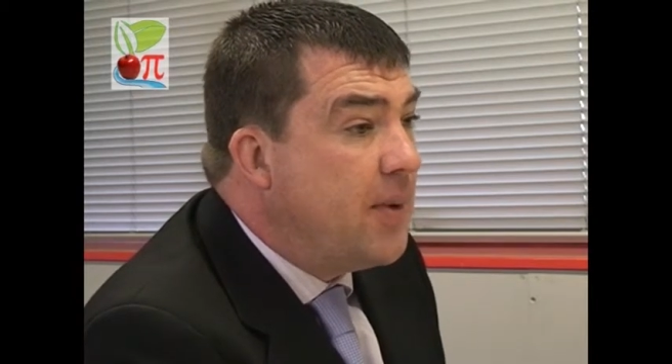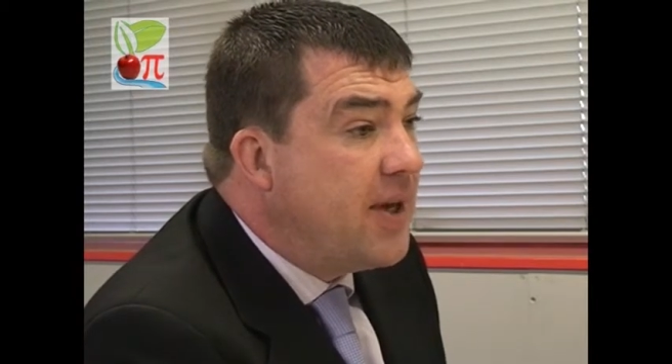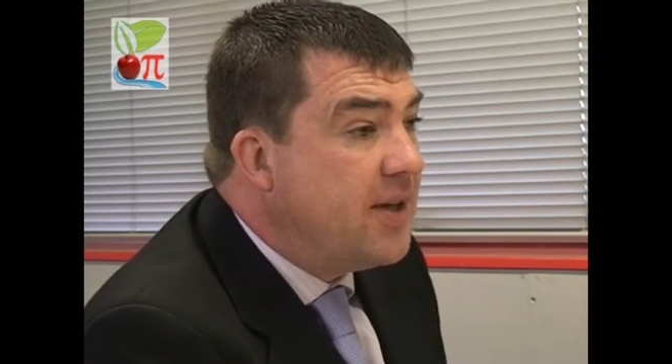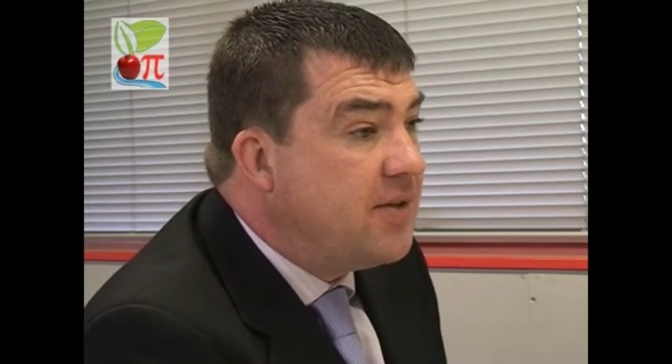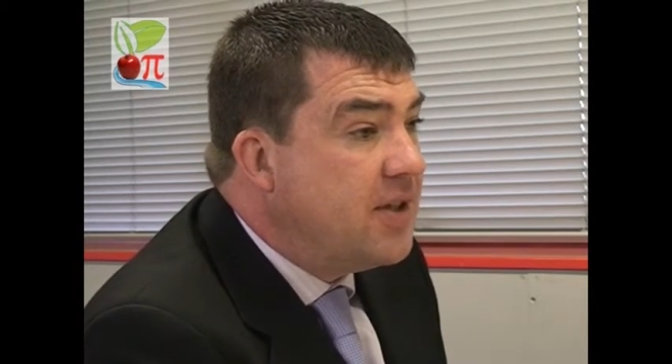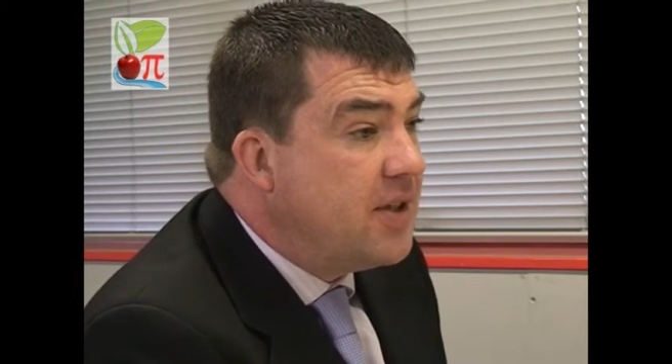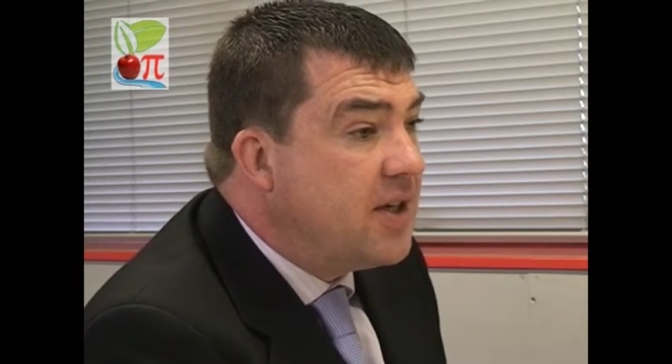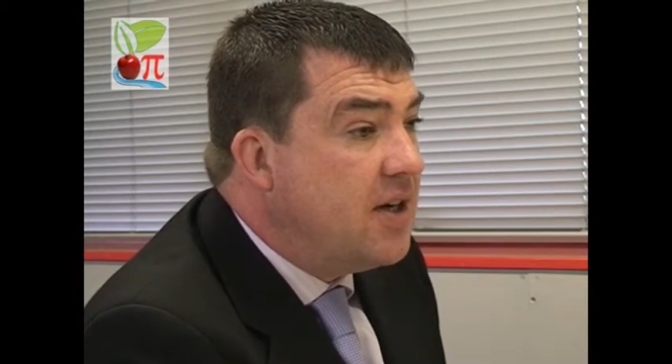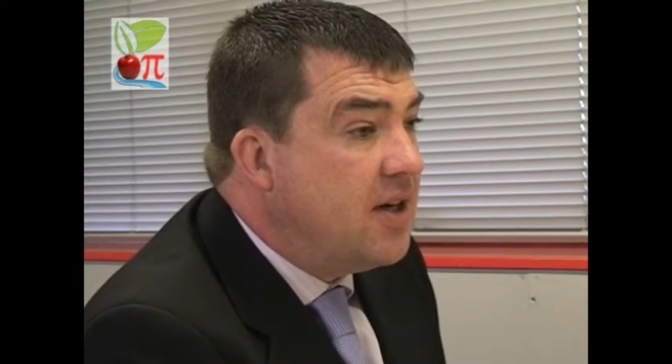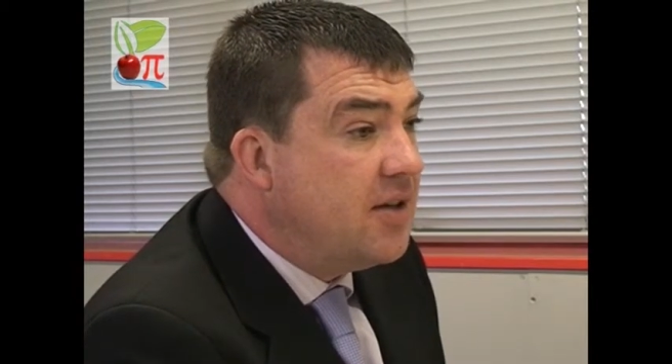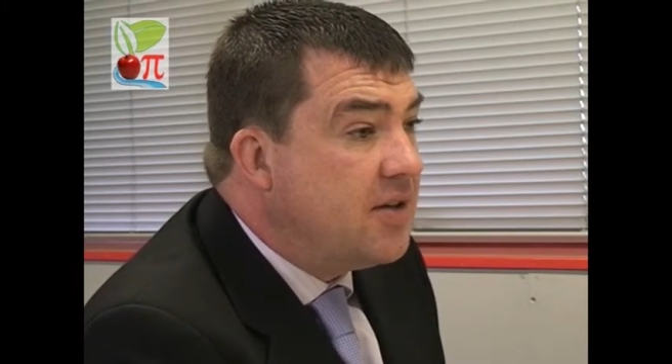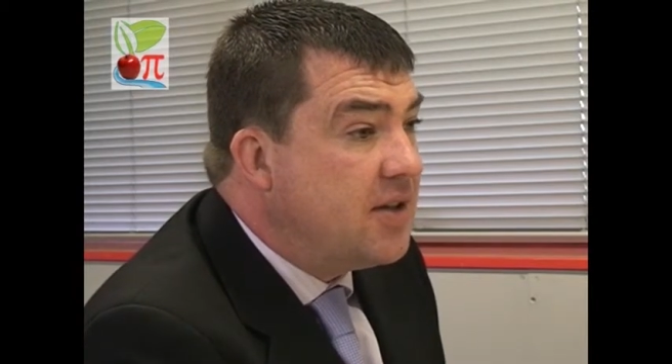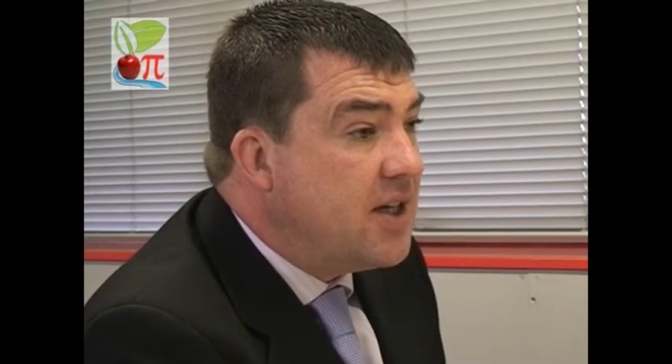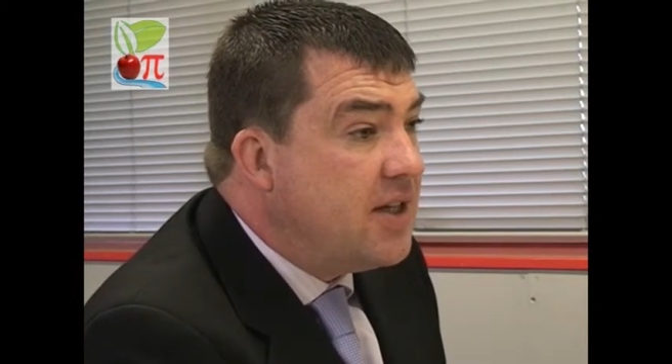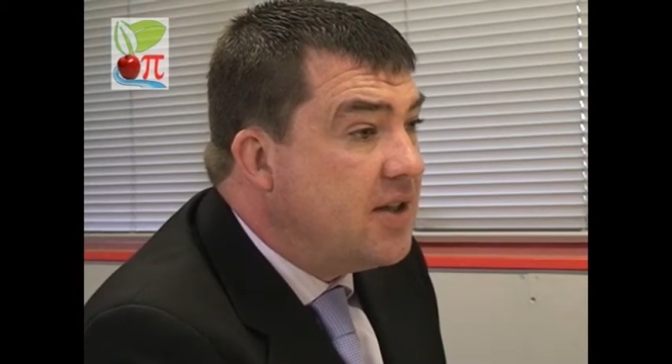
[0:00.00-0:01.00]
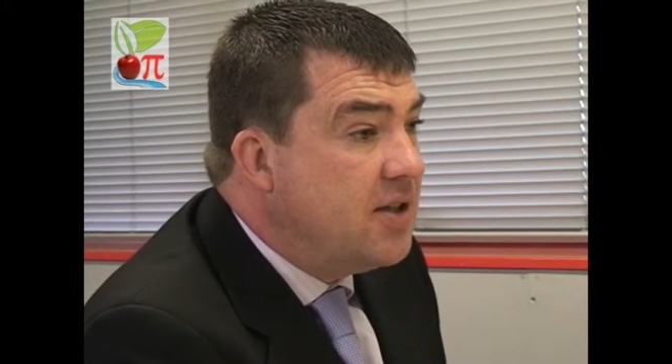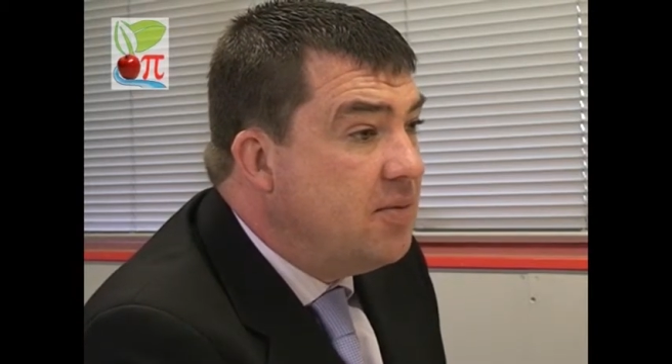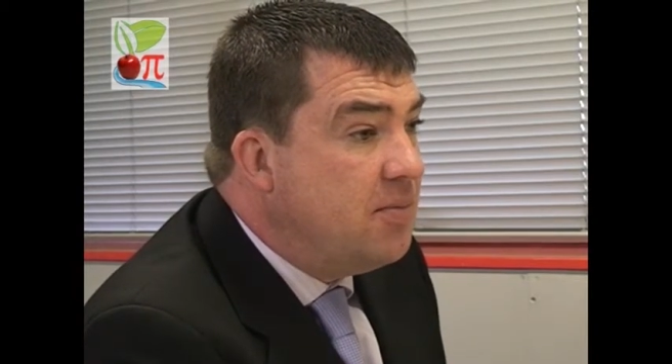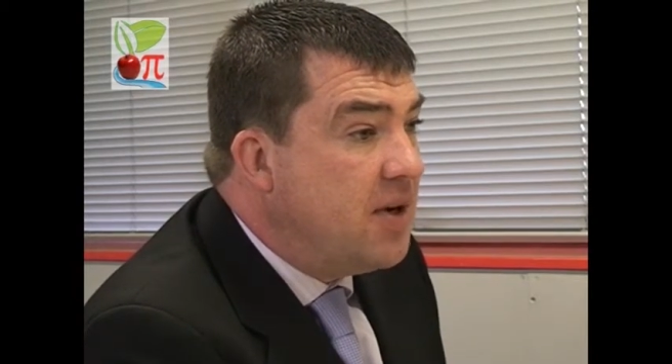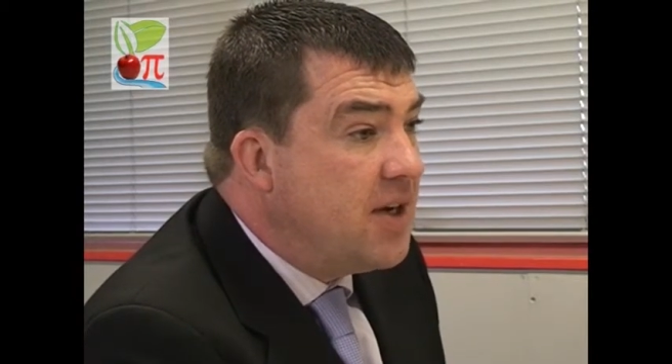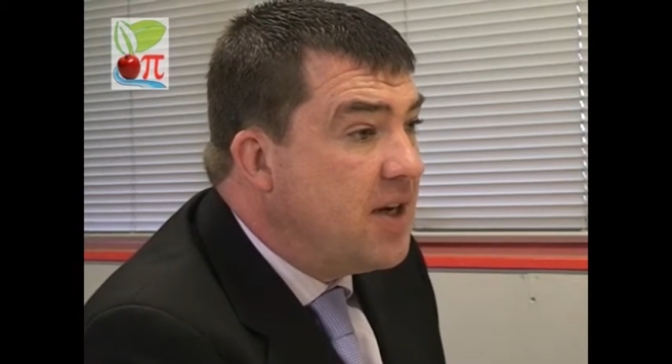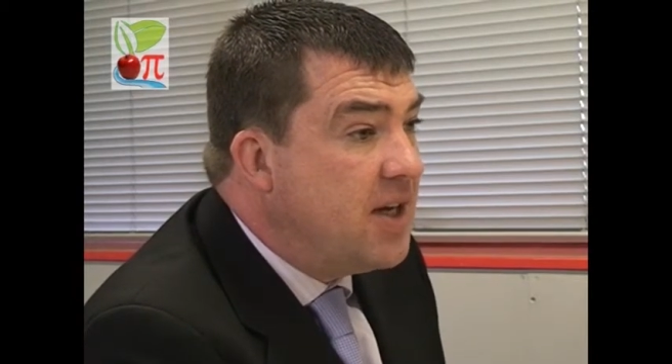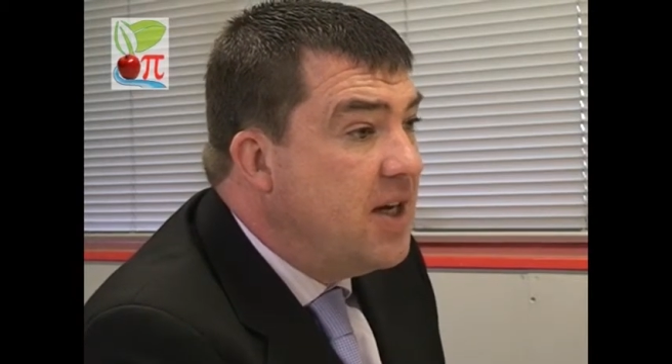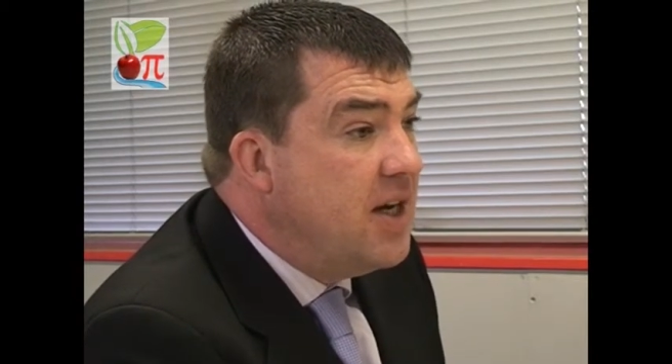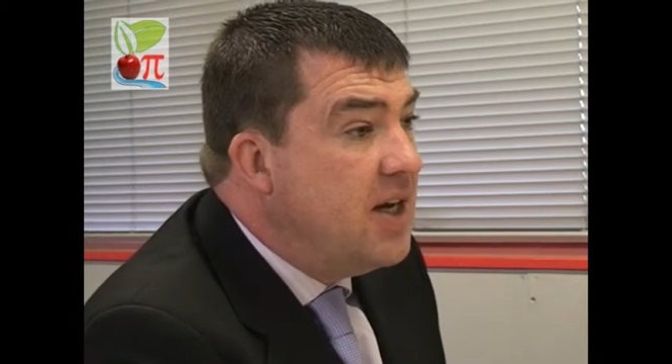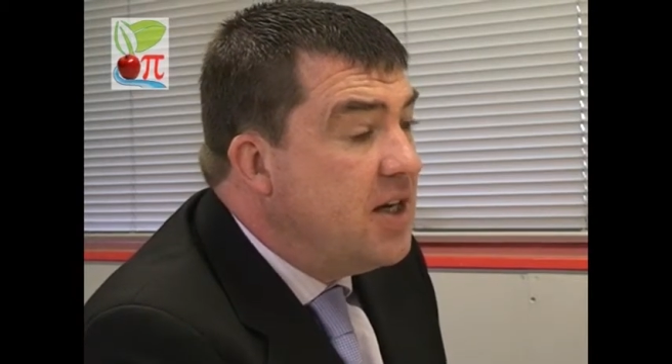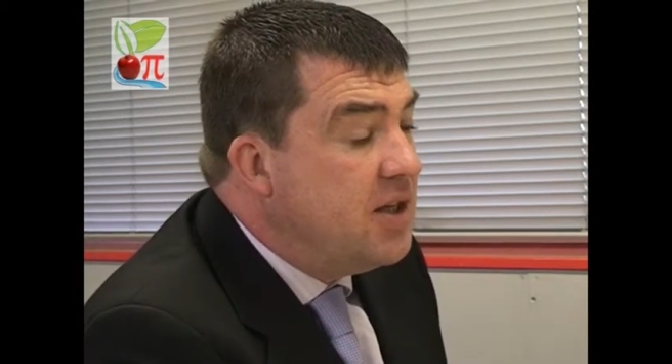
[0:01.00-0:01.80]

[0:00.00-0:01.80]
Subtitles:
plastic card to get to your money